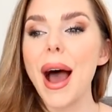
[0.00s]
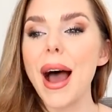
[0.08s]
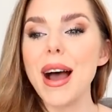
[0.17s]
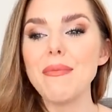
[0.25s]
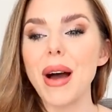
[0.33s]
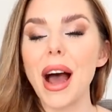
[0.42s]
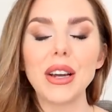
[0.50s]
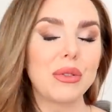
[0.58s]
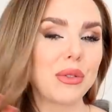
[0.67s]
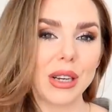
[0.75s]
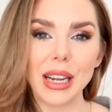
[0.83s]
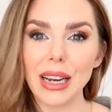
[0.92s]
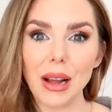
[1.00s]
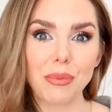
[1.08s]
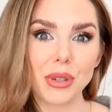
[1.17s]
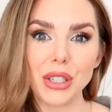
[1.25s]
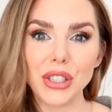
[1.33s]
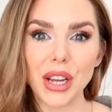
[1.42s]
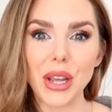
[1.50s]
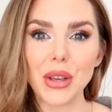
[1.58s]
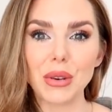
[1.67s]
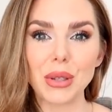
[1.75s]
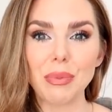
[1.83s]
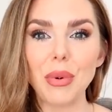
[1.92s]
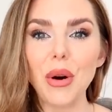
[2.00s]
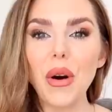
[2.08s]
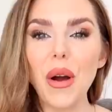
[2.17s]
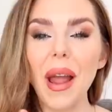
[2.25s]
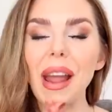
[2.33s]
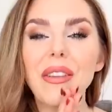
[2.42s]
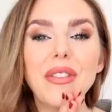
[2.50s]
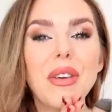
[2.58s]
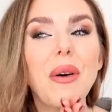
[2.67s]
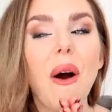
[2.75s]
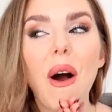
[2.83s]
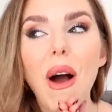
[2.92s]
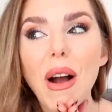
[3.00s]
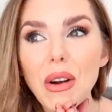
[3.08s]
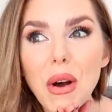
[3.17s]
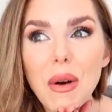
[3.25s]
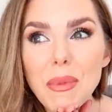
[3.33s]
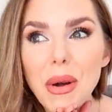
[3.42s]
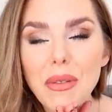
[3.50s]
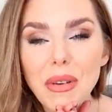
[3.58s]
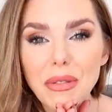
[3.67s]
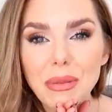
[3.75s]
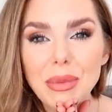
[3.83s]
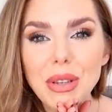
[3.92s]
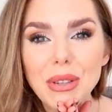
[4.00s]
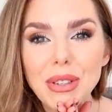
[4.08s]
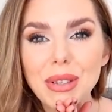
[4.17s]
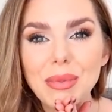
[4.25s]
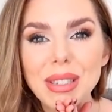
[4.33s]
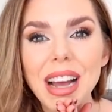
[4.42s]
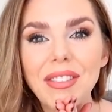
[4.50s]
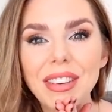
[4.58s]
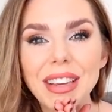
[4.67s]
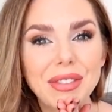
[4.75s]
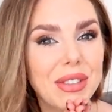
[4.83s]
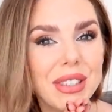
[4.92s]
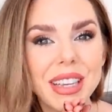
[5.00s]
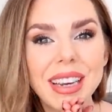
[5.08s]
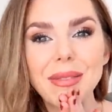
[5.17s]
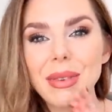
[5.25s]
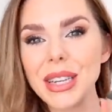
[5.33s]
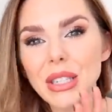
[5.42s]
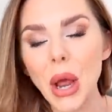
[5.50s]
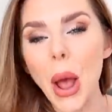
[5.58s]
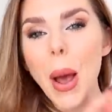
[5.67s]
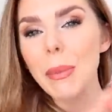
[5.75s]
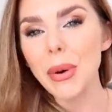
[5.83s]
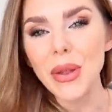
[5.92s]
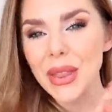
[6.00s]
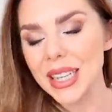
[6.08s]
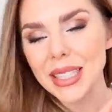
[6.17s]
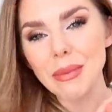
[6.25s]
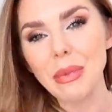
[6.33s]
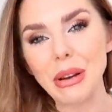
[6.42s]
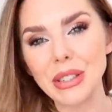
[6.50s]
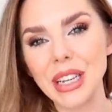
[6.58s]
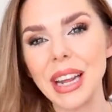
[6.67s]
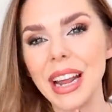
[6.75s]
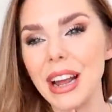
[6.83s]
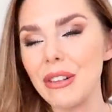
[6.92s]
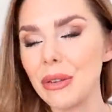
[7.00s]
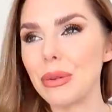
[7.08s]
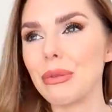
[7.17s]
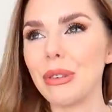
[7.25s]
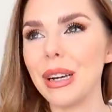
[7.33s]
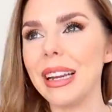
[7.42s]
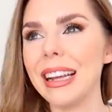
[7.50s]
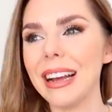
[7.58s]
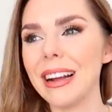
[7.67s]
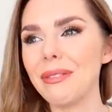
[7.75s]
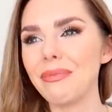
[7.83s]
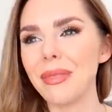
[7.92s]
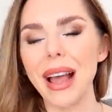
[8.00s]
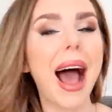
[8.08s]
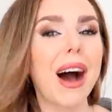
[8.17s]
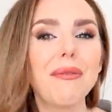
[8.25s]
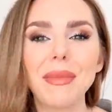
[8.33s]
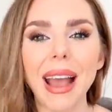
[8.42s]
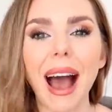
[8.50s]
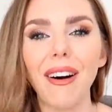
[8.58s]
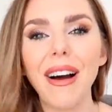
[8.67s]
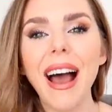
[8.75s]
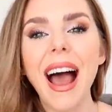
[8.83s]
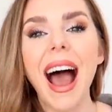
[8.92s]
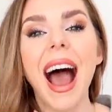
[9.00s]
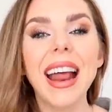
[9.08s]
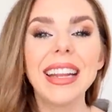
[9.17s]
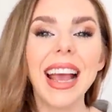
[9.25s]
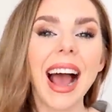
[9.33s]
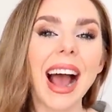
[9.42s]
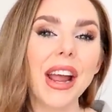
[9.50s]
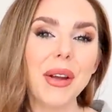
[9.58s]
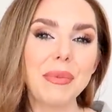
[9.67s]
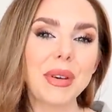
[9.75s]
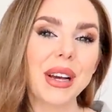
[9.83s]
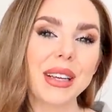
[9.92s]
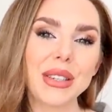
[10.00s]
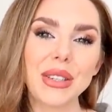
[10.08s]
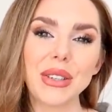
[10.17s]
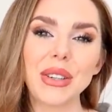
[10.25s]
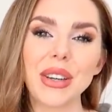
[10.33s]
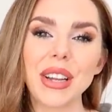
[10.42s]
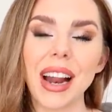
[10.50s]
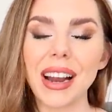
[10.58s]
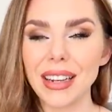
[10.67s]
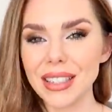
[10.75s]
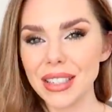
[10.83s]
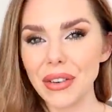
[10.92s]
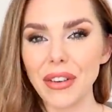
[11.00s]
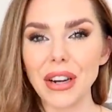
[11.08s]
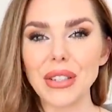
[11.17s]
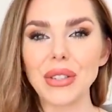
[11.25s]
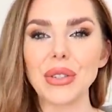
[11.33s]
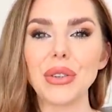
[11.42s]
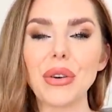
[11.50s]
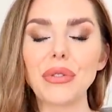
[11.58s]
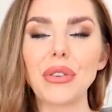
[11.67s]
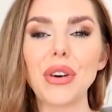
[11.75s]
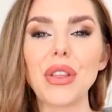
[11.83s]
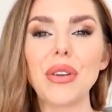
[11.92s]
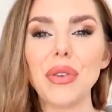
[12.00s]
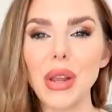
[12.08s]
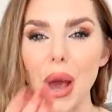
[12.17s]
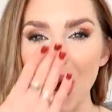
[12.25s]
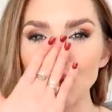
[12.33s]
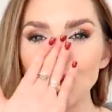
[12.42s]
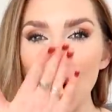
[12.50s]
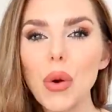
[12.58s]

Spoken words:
I'd really appreciate your support. If you come over from YouTube, definitely if you see an image, put this emoji here. It would really help me out. And yeah, I hope you guys are doing good, and I'll see you very soon for another video.